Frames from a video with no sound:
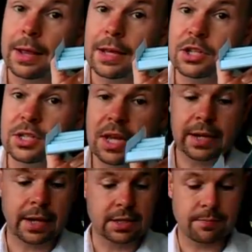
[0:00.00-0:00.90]
and there's your
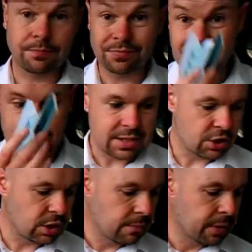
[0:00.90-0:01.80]
staircase. This
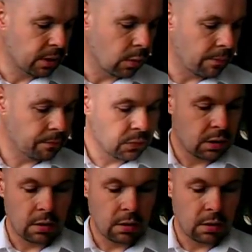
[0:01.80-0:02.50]
is actually the middle one.